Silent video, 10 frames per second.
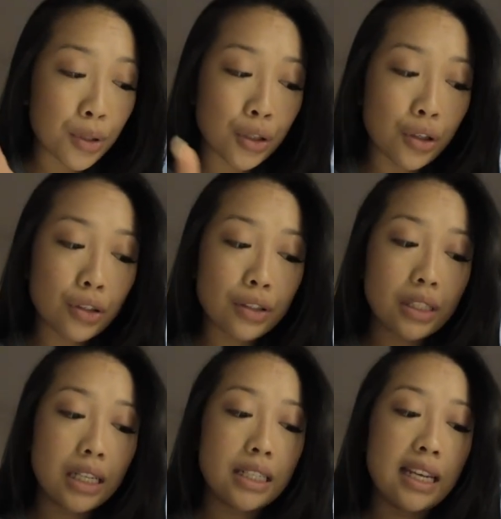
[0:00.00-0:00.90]

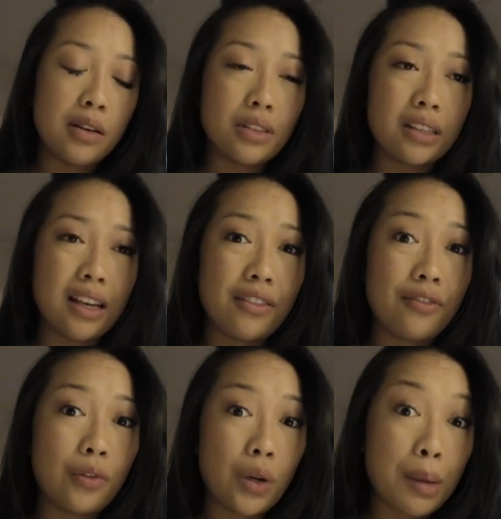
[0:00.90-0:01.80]
because their tea was like
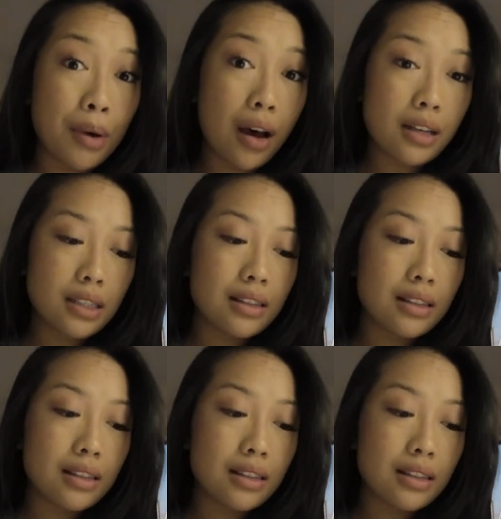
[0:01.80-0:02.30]
forty bucks.